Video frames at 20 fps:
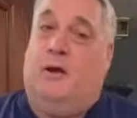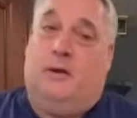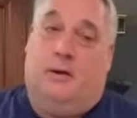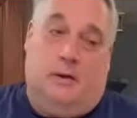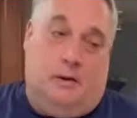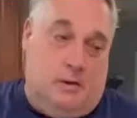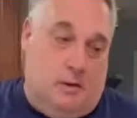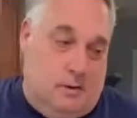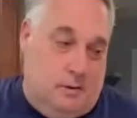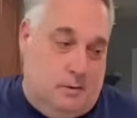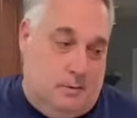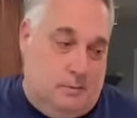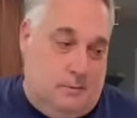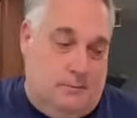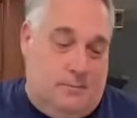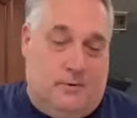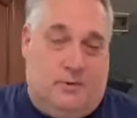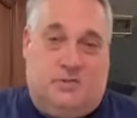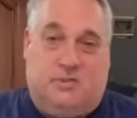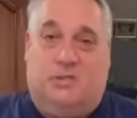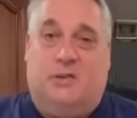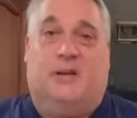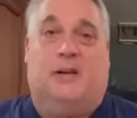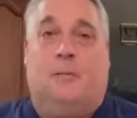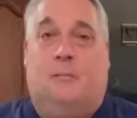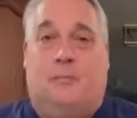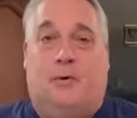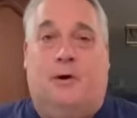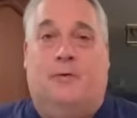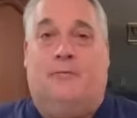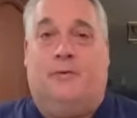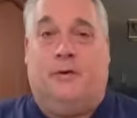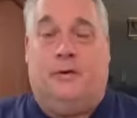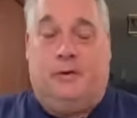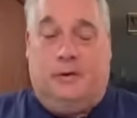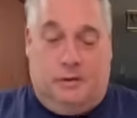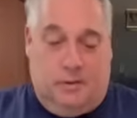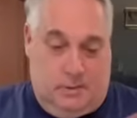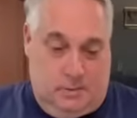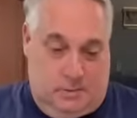to, for the sake of
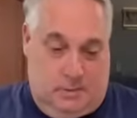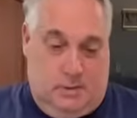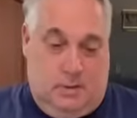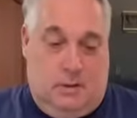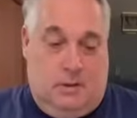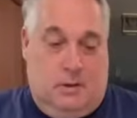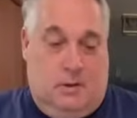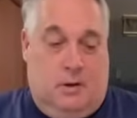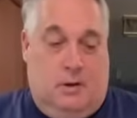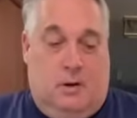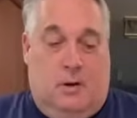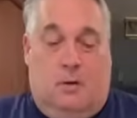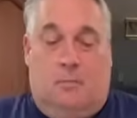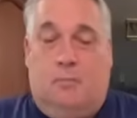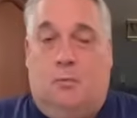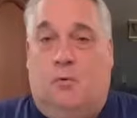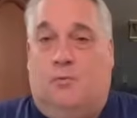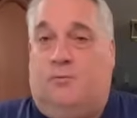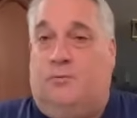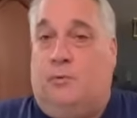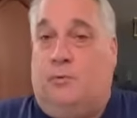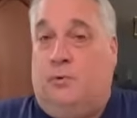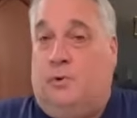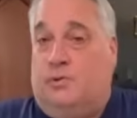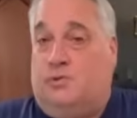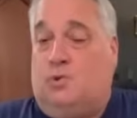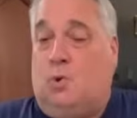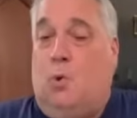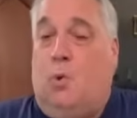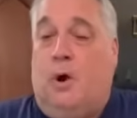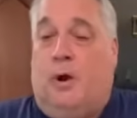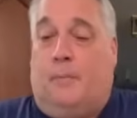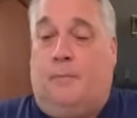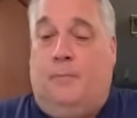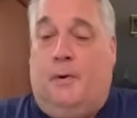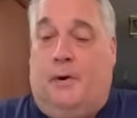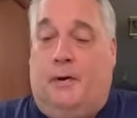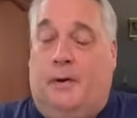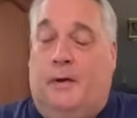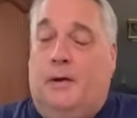brevity, move through this quick,
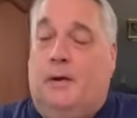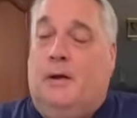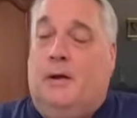but